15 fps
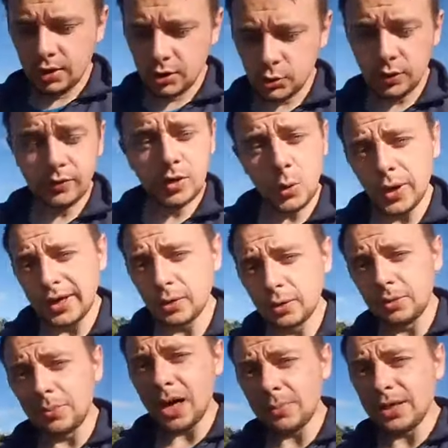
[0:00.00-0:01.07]
So if you know anyone
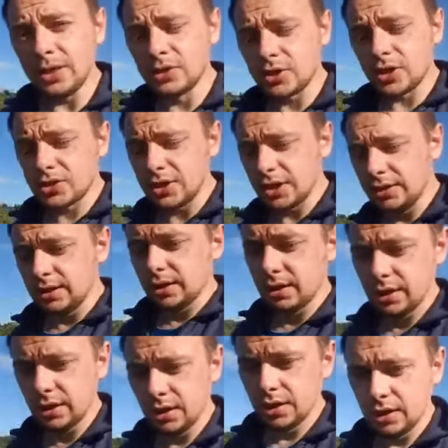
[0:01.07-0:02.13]
who might be interested
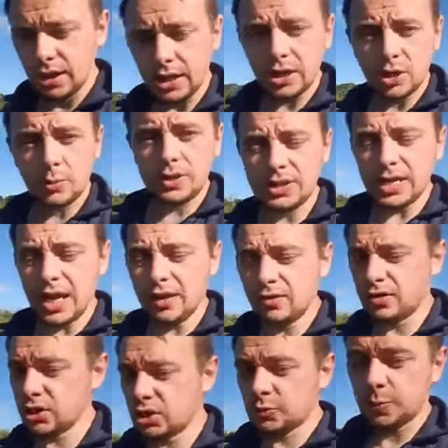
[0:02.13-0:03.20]
in coming down,
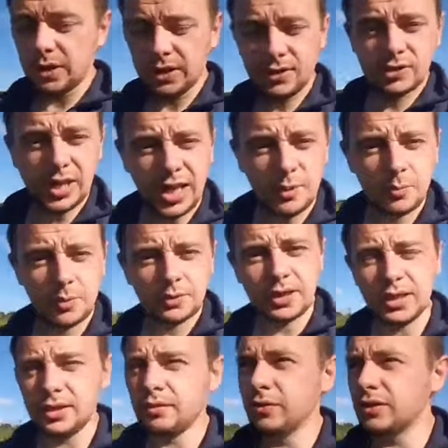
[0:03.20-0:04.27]
just spending time, we're
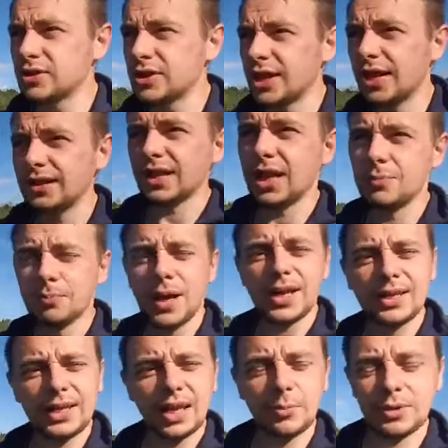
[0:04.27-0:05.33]
thinking even starting like
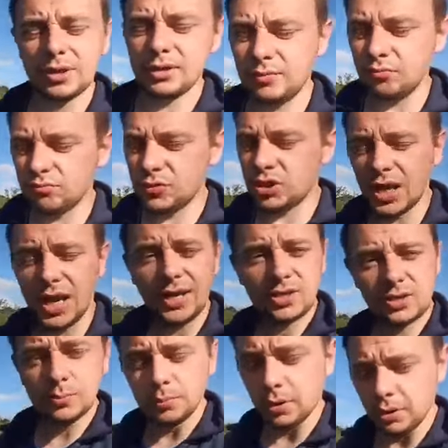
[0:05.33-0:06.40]
backgammon,
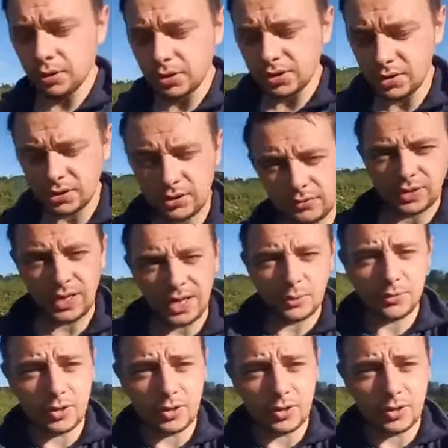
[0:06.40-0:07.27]
chess and boards and stuff like that.